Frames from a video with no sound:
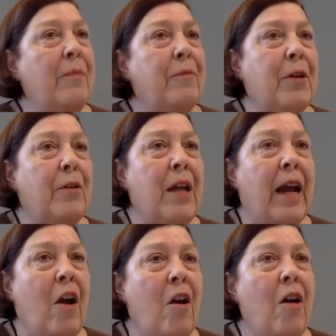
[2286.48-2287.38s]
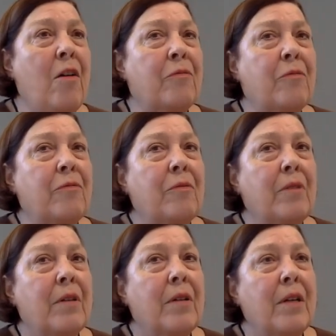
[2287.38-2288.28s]
up for your day off.
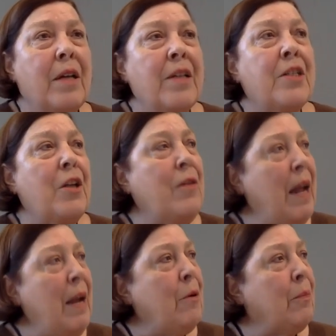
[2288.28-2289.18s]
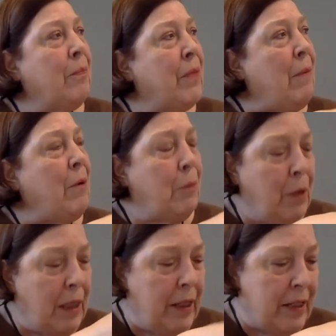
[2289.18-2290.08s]
So they were they were
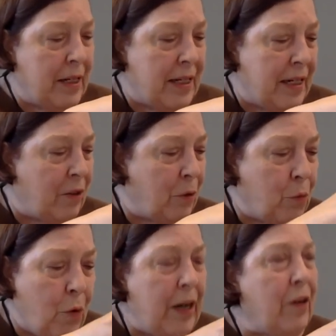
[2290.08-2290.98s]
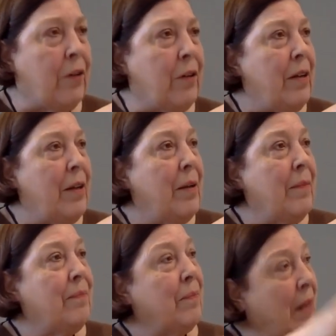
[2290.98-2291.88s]
really considered weird.
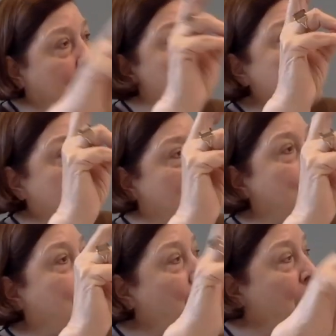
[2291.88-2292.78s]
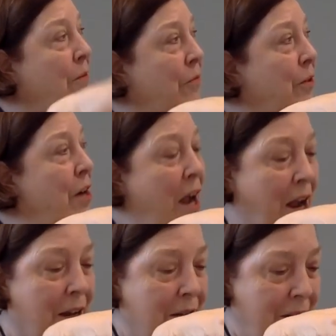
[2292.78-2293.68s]
They were set apart for
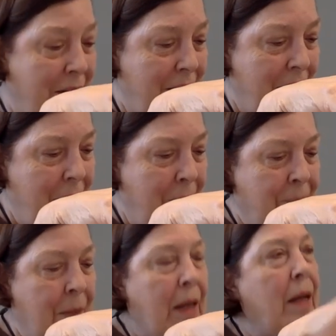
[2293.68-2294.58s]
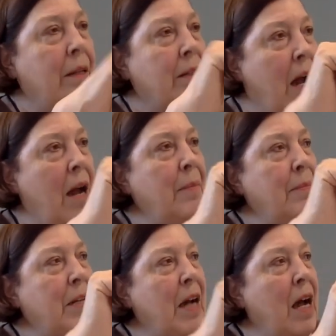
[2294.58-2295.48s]
God.
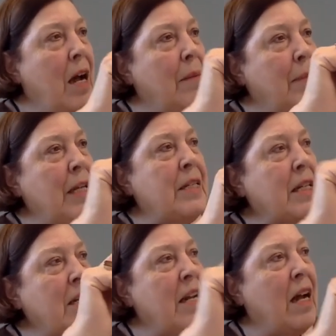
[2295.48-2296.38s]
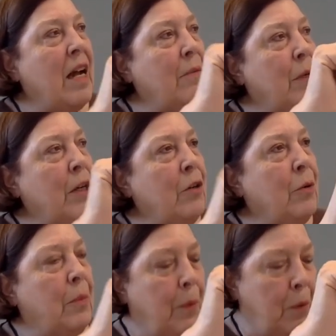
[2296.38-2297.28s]
Time, time is a
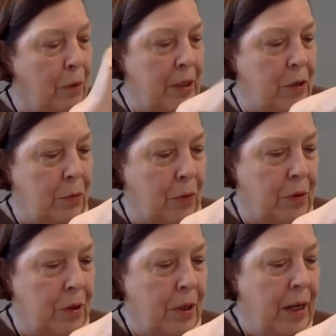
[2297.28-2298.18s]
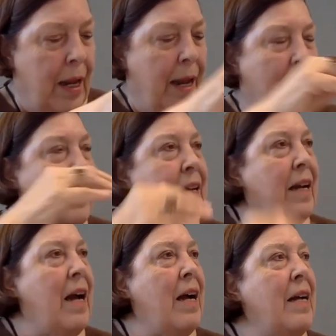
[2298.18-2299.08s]
non-renewable resource. And
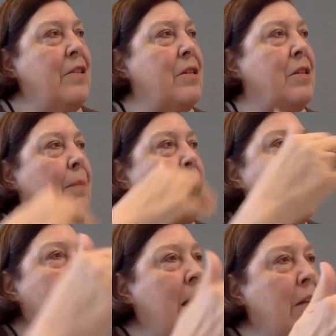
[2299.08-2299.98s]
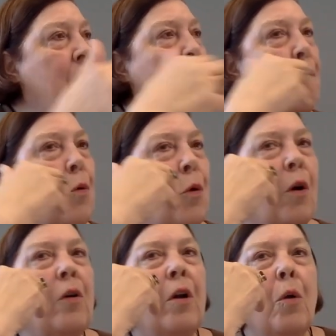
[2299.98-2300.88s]
God's demand
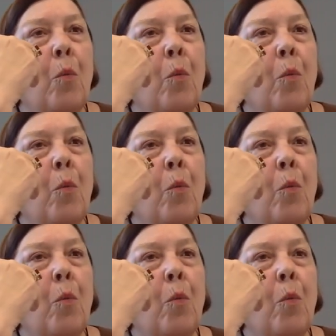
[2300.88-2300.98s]
for